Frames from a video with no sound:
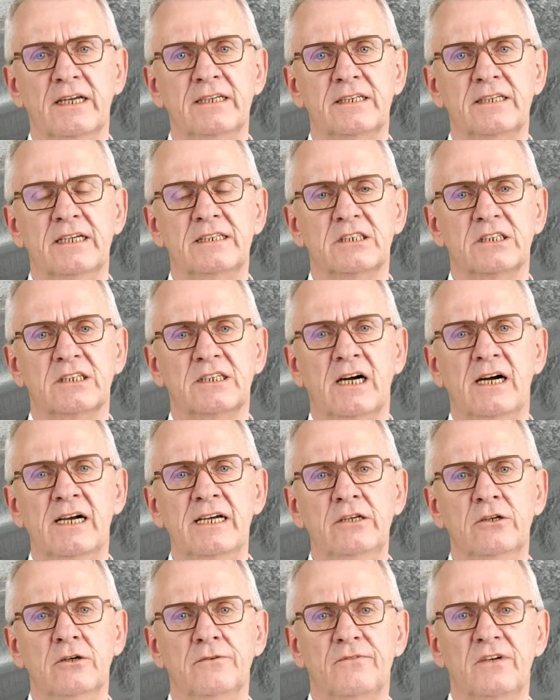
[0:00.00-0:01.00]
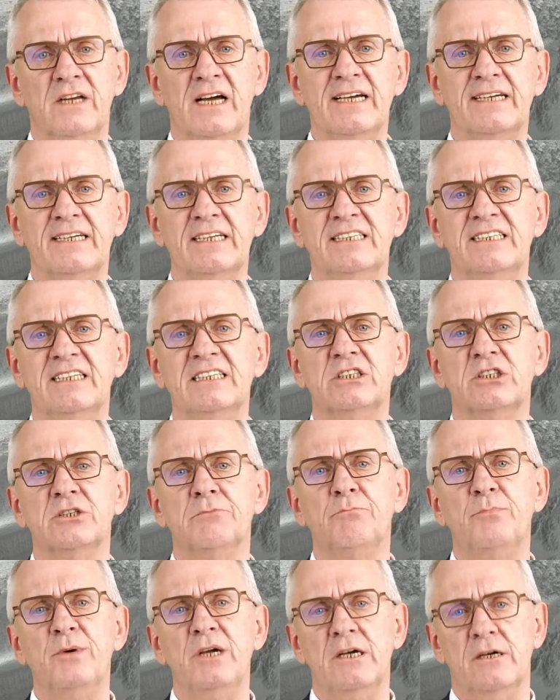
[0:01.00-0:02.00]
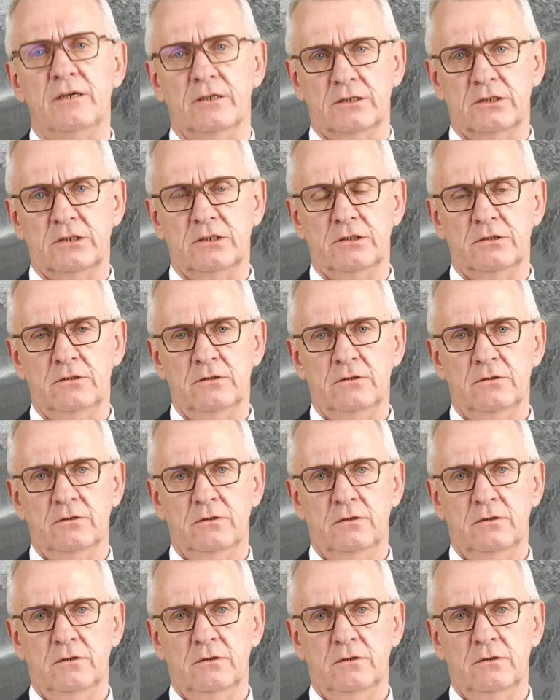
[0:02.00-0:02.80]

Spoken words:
It's kind of like it disappears.